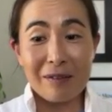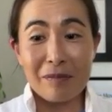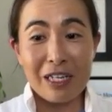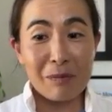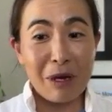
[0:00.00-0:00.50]

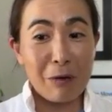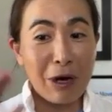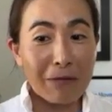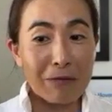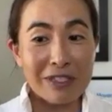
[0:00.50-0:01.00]
as my
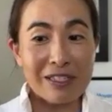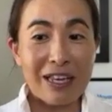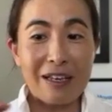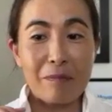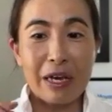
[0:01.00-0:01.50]
wife would
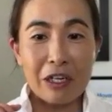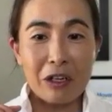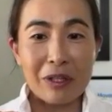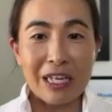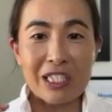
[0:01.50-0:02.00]
say,
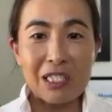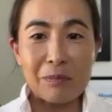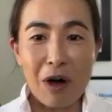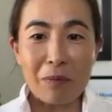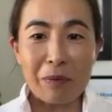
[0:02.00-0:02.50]
Maiko, that's
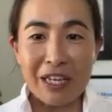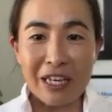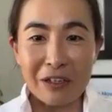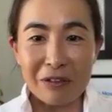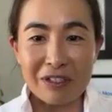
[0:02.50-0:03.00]
small
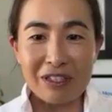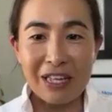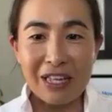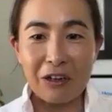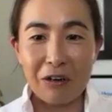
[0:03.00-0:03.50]
potatoes.
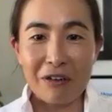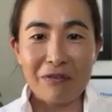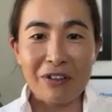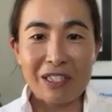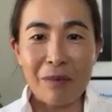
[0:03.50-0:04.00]
Let go of
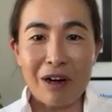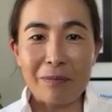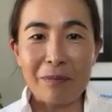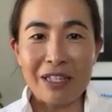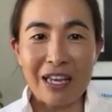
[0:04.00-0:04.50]
the small
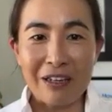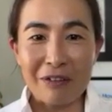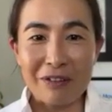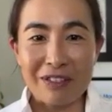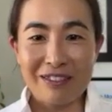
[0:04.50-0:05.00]

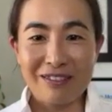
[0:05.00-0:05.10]
potatoes.